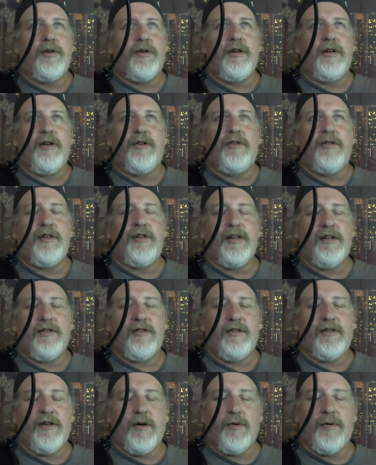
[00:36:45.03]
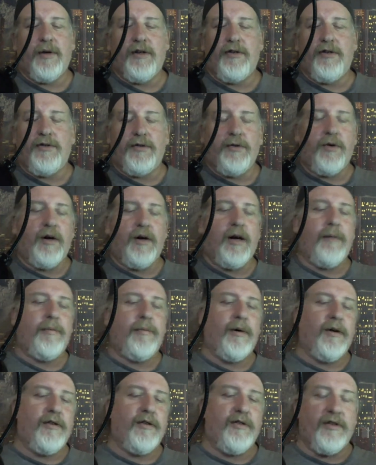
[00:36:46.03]
And those things we drew up
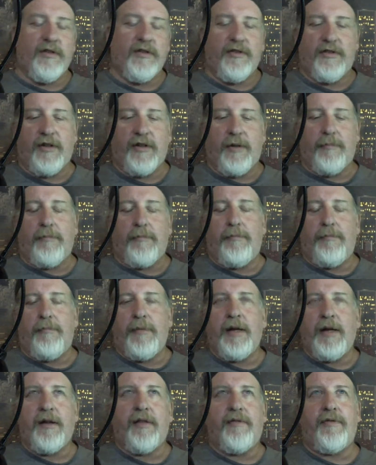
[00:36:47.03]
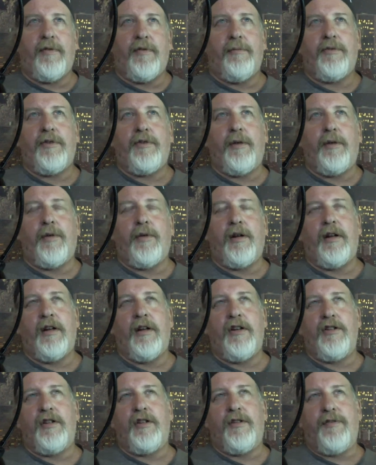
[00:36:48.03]
are just some myth from some
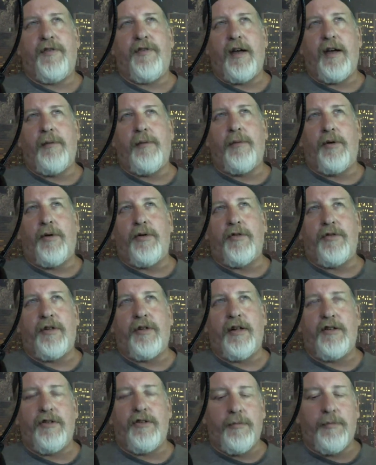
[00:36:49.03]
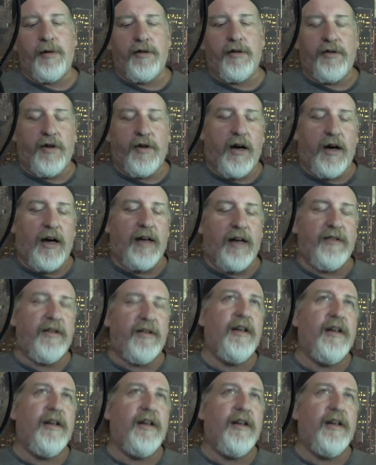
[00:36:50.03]
religious fables that you've been taught,